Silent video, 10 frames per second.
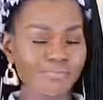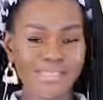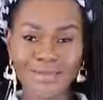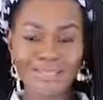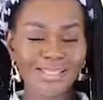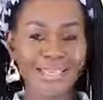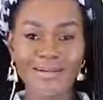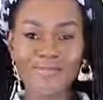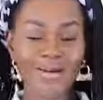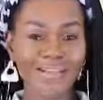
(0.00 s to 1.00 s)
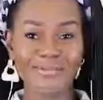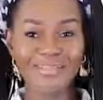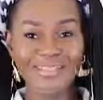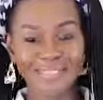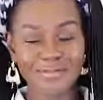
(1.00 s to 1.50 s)
something ain't right
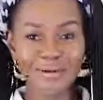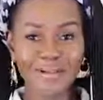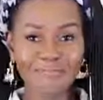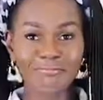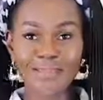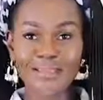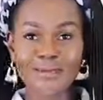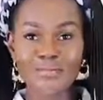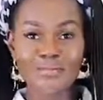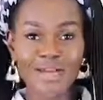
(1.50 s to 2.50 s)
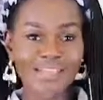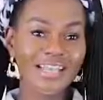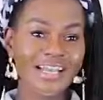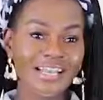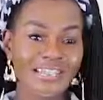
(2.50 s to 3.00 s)
with this one. But
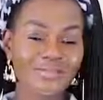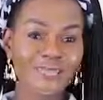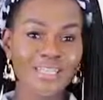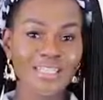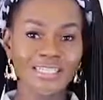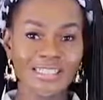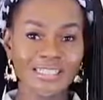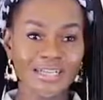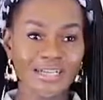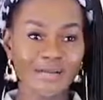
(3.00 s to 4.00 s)
I really